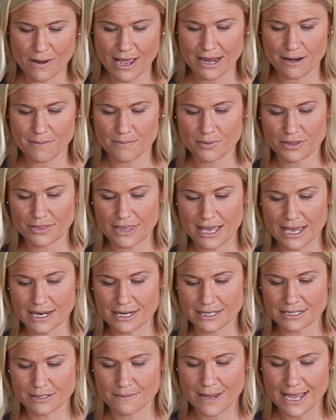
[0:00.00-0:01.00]
ahead and put that
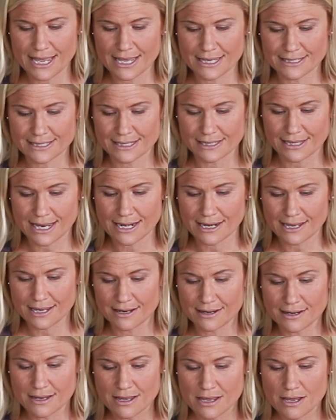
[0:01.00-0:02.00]
into my
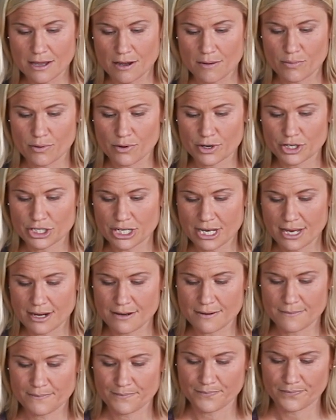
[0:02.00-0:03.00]
insulated portion
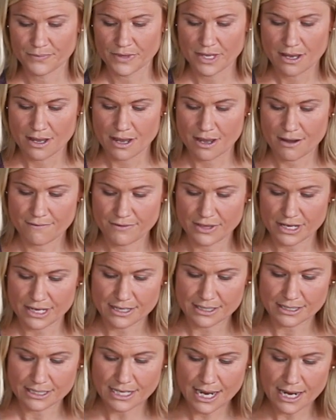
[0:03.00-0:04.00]
of the
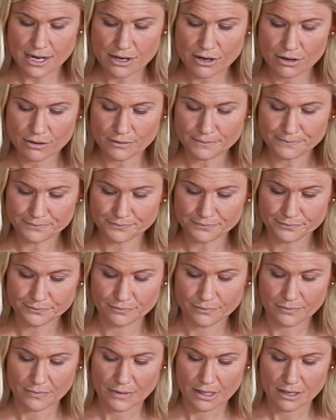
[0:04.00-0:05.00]
container.
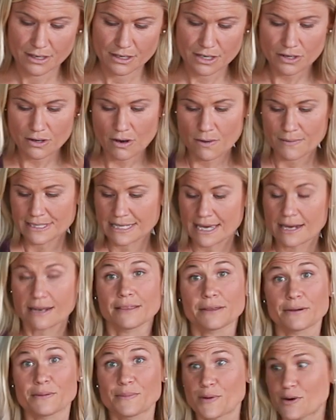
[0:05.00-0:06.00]
You could always add a
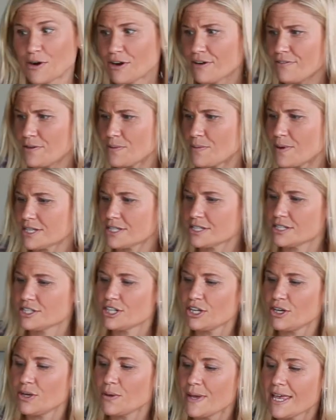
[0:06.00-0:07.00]
little more if you wanted
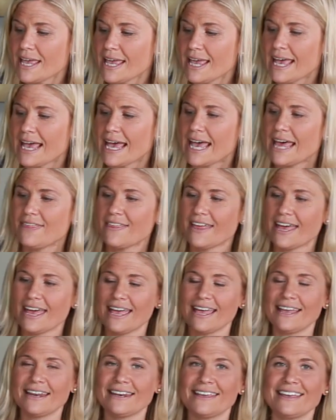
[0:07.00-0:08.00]
to. And
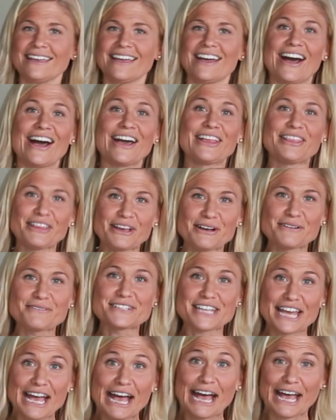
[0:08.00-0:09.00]
then I love
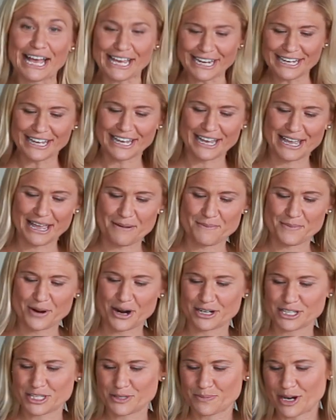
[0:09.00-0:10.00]
to add a hemp
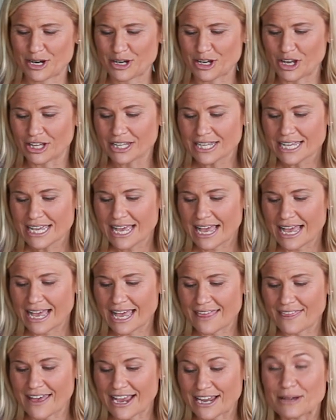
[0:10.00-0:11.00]
heart sprinkle, uh,
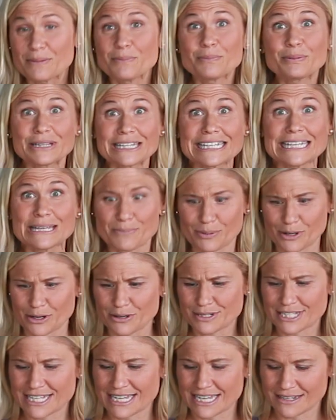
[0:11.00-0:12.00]
that complete
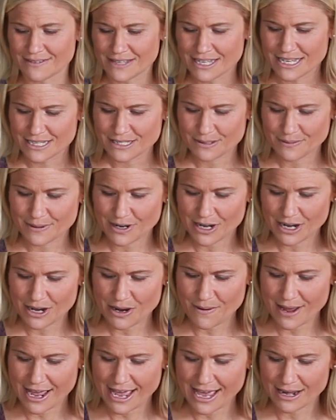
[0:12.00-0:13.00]
protein. So we're gonna
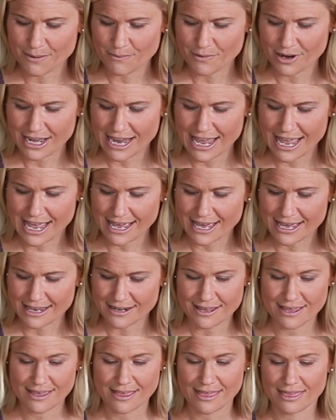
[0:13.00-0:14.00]
go ahead and we're gonna add
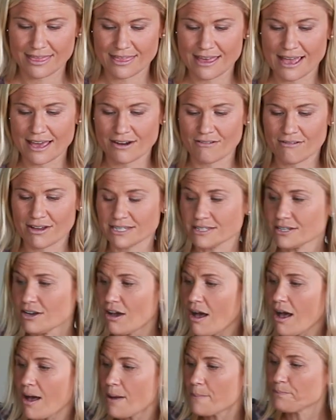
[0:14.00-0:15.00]
that on
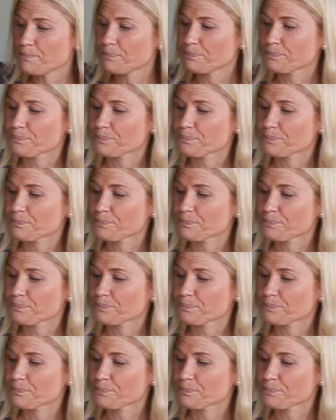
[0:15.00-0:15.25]
top.